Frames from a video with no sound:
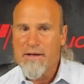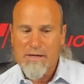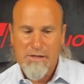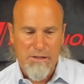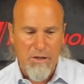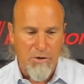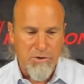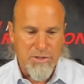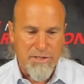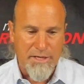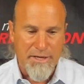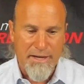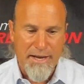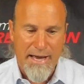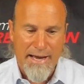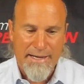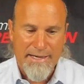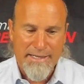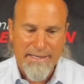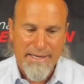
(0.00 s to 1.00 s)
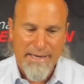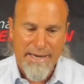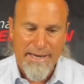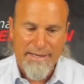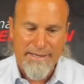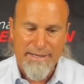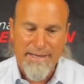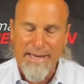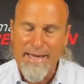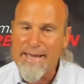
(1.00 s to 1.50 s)
close to
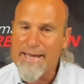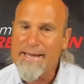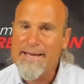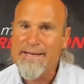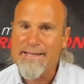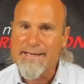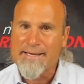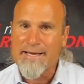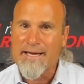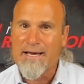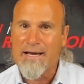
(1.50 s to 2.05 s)
98.80.